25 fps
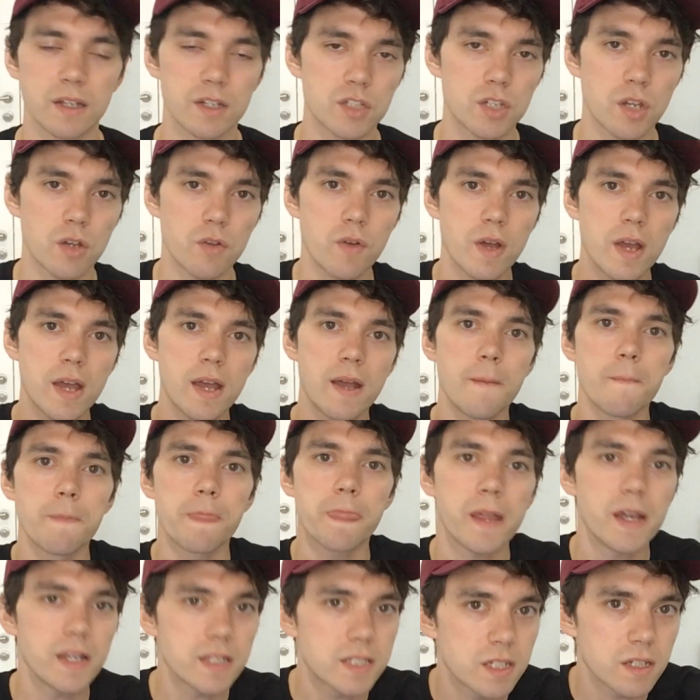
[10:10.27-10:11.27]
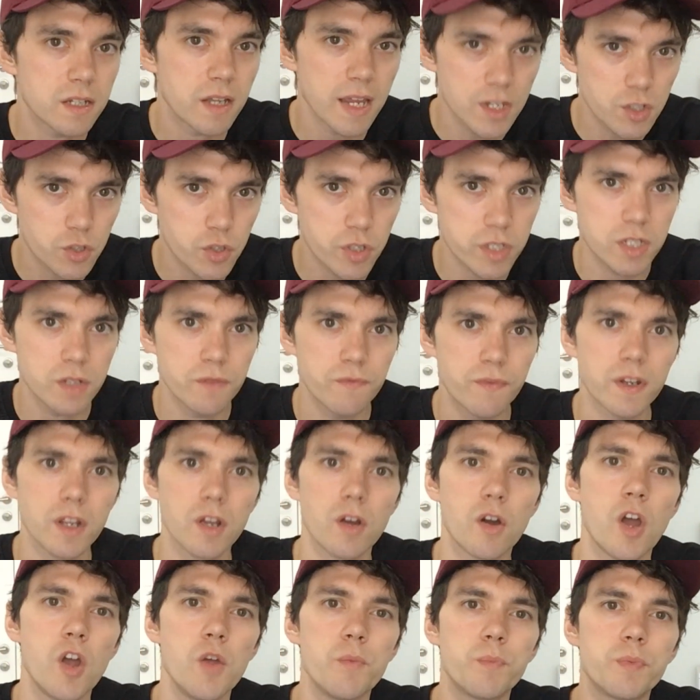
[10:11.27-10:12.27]
So it's an interesting
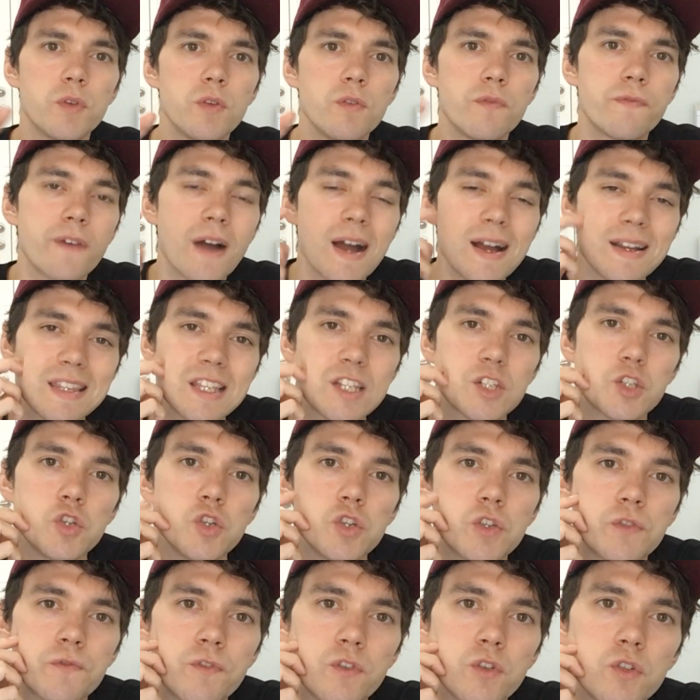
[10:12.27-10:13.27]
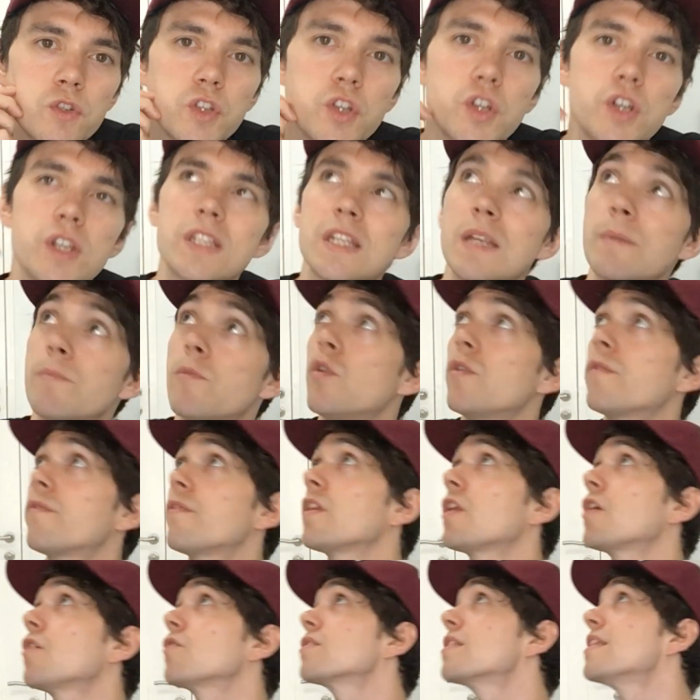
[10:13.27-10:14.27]
video. I hope you find this useful. You can see more
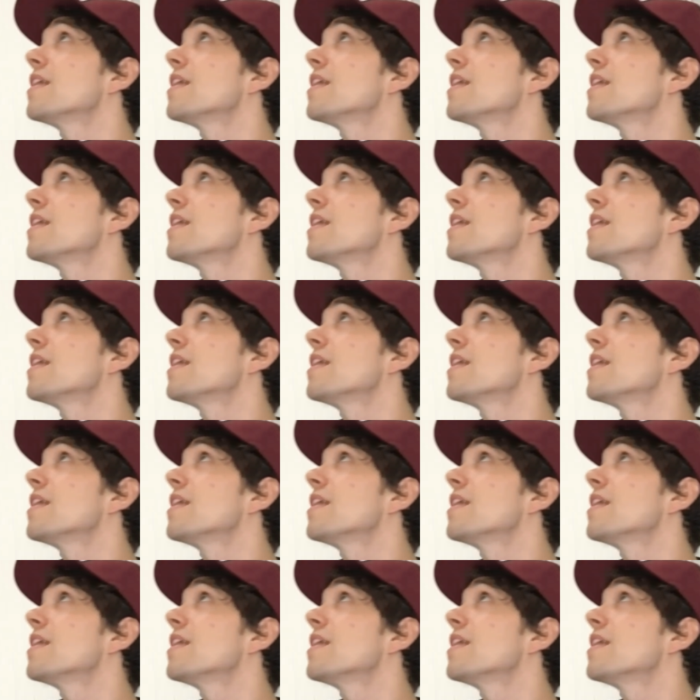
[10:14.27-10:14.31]
videos